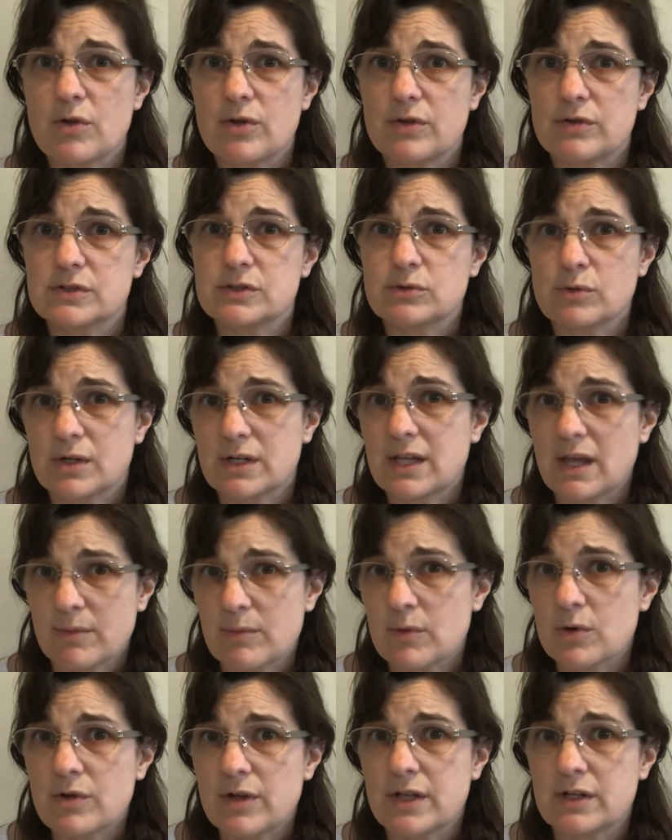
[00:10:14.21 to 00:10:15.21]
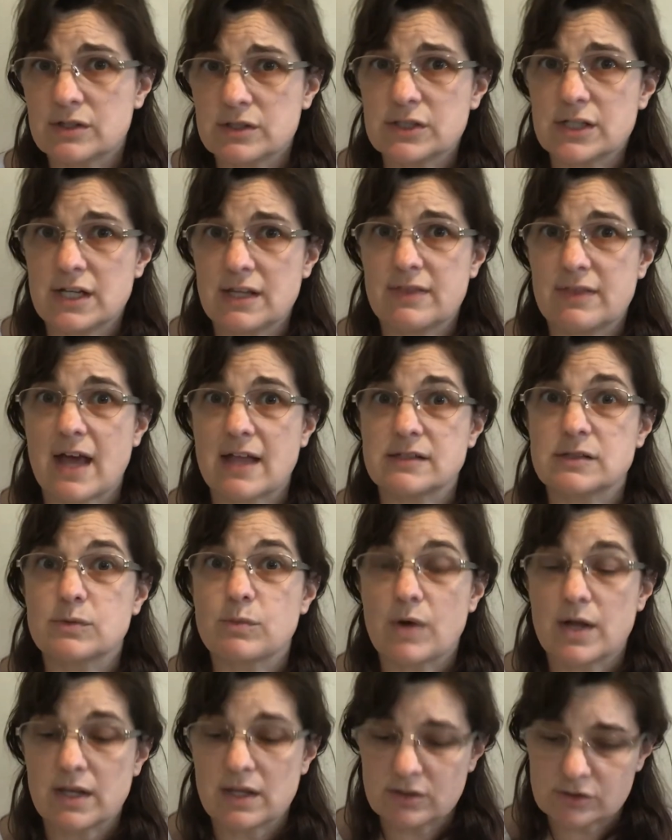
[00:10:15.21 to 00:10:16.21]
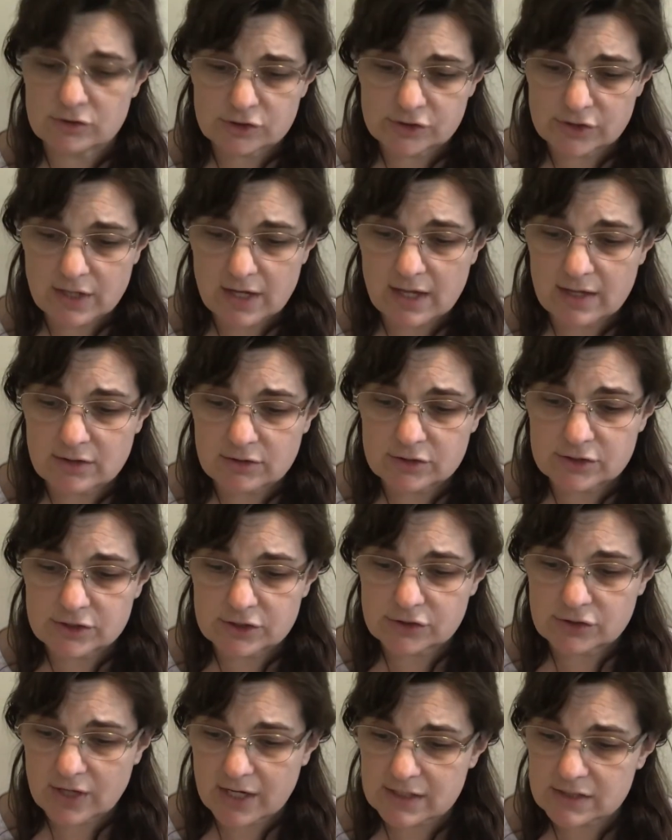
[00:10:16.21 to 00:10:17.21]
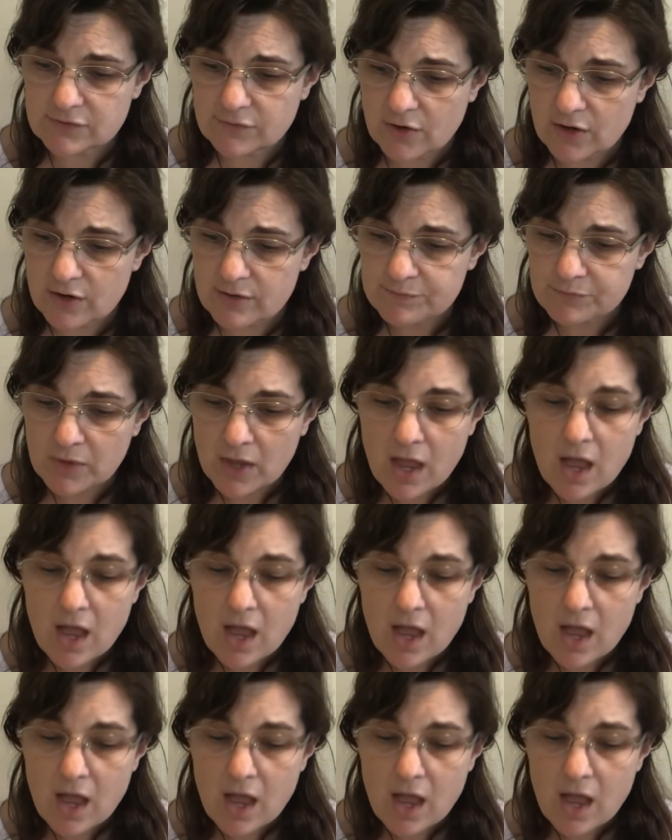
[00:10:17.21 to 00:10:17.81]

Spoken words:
stored chemical energy, that's one energy transfer.